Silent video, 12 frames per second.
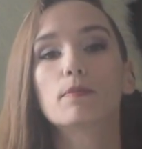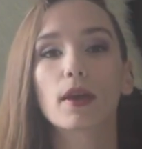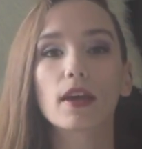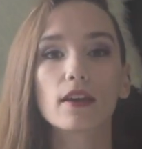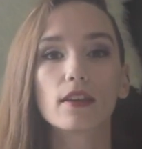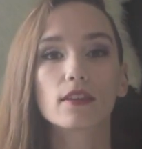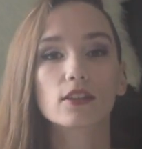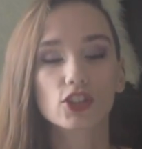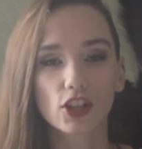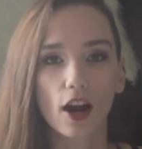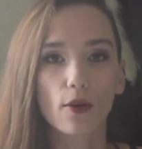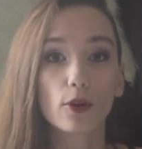bathe and
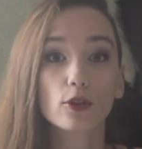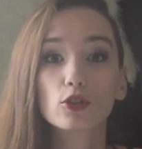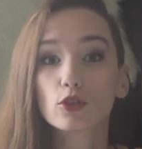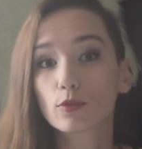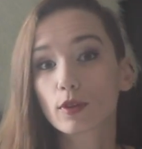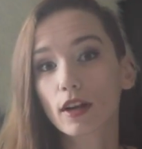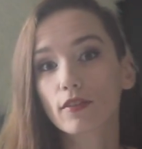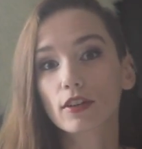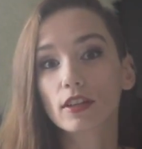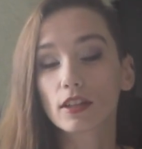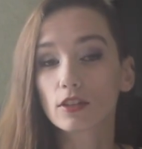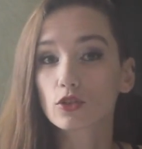shower and do whatever
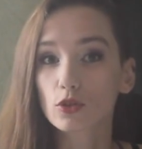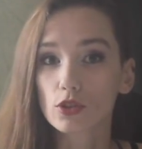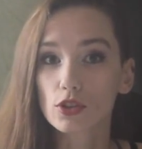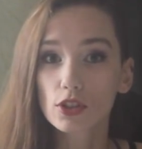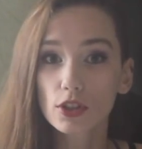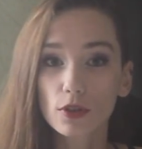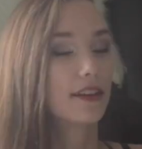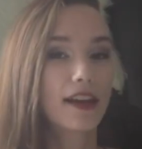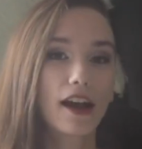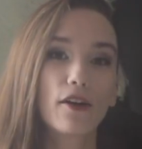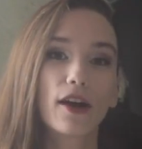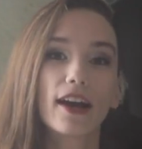he enjoys to do.
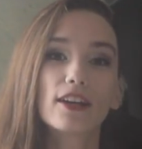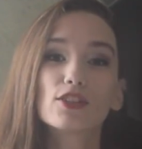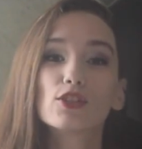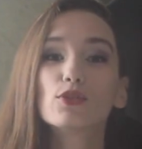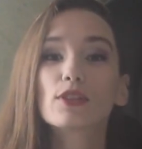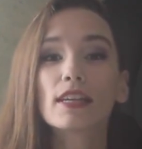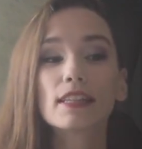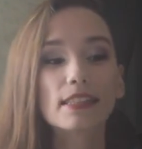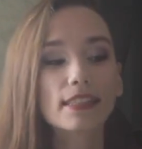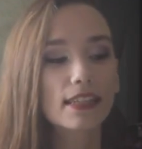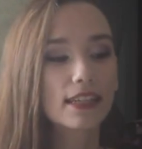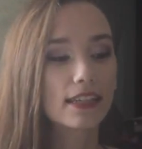Now, as you can
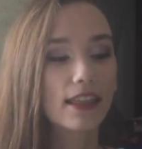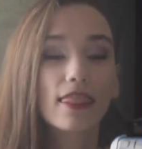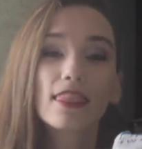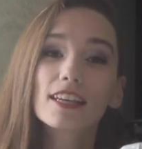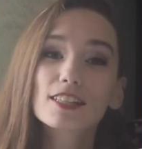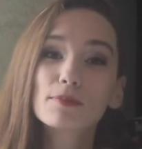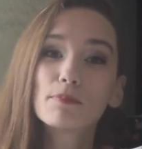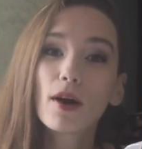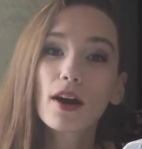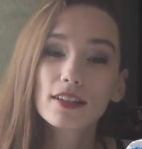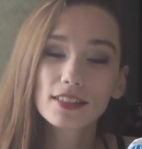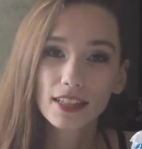see, this
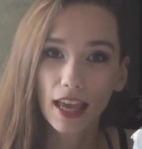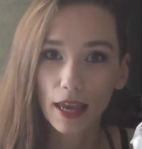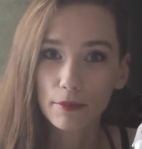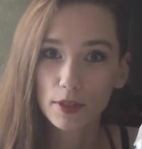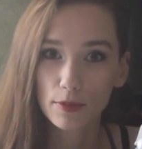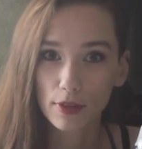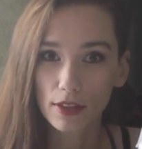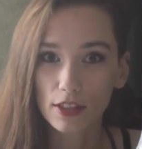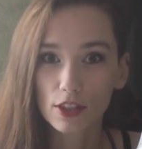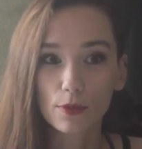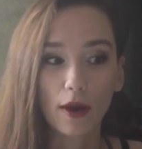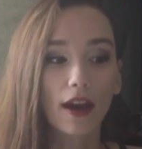box came to me
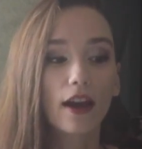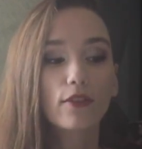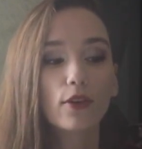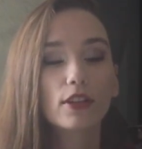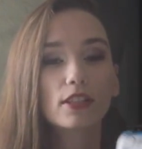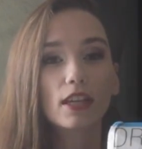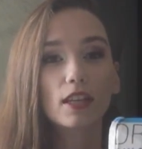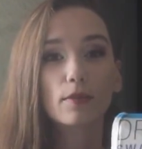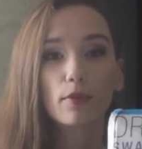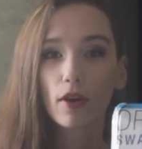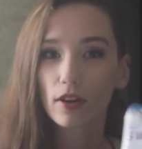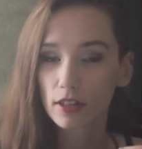this way. I've already taken the
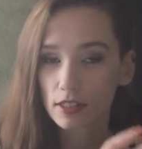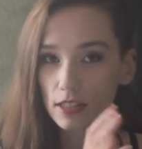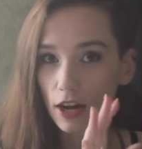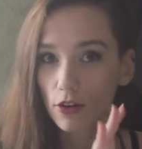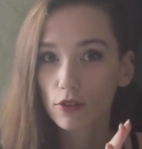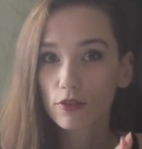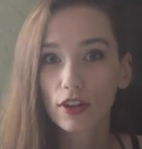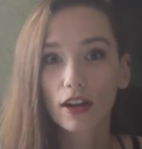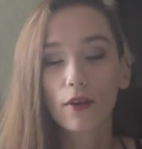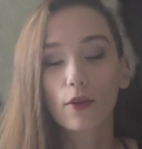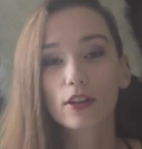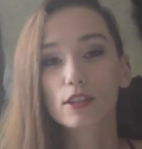product out of it.
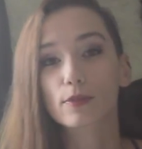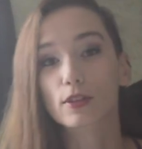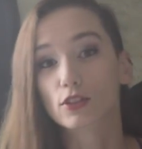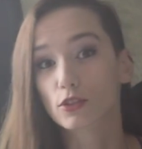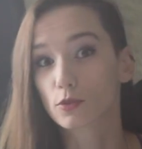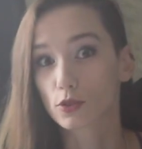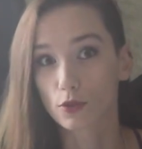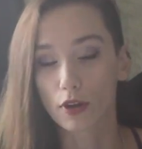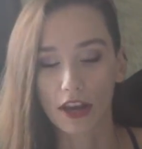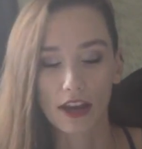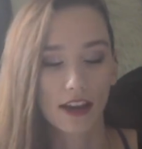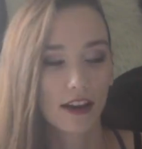I wanted to make sure it was
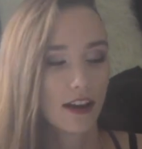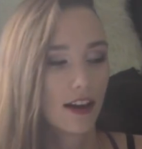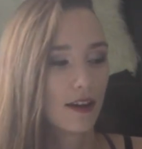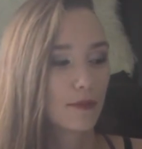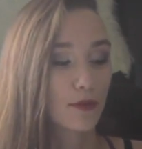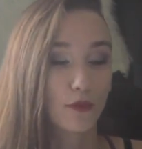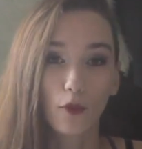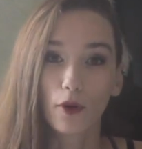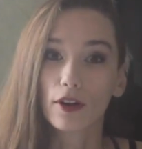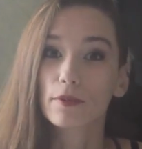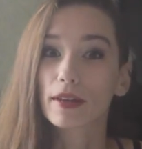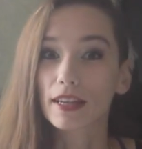okay
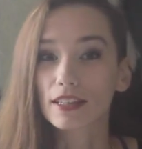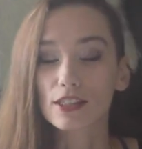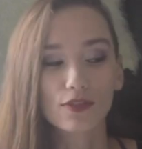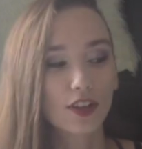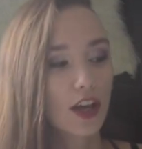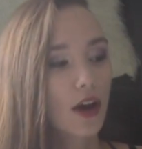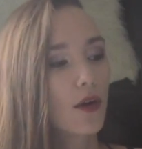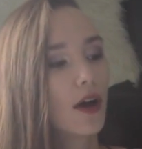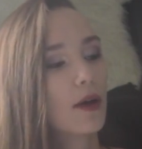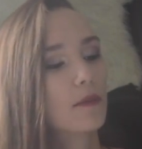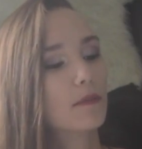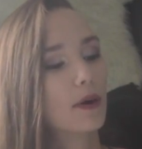before making this video,
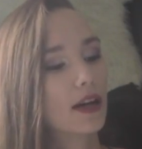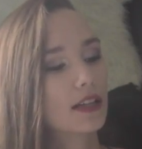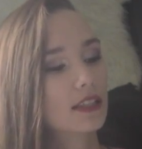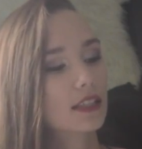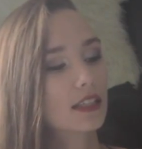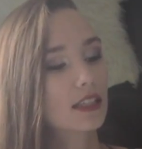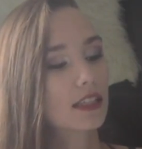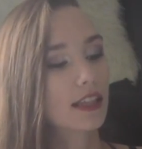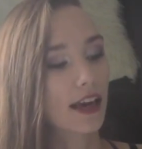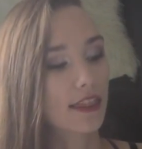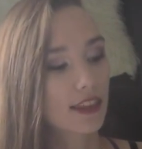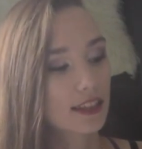but
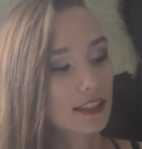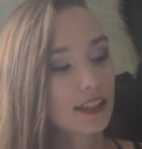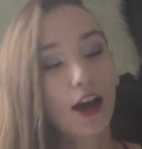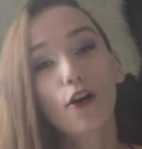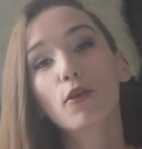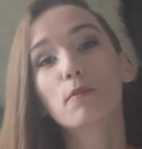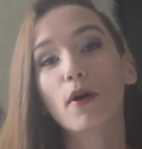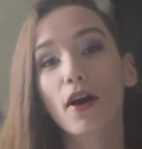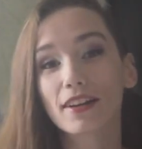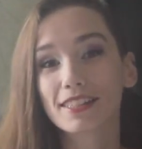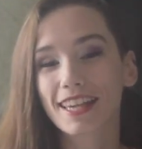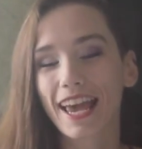yeah, this is how the
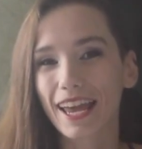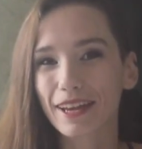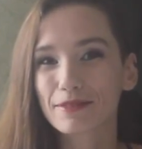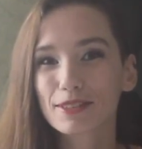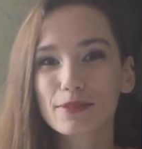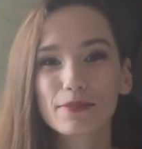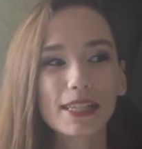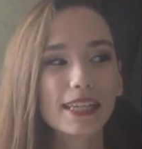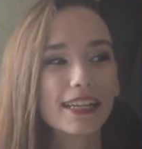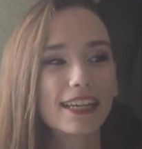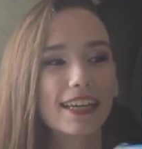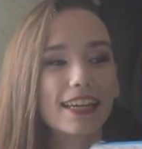box came to
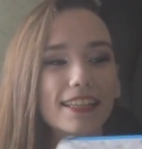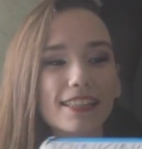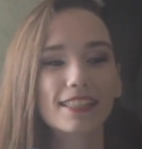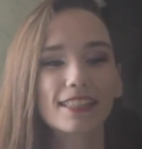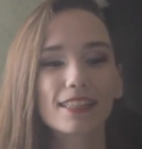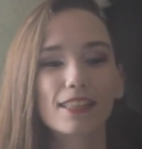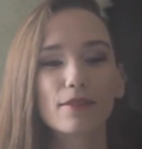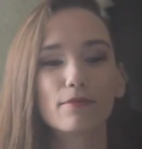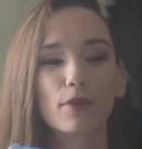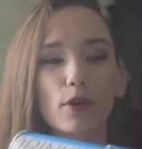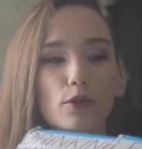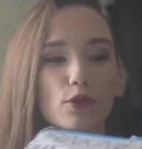me. It's the
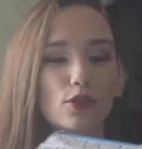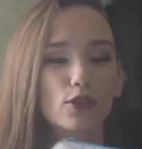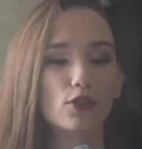most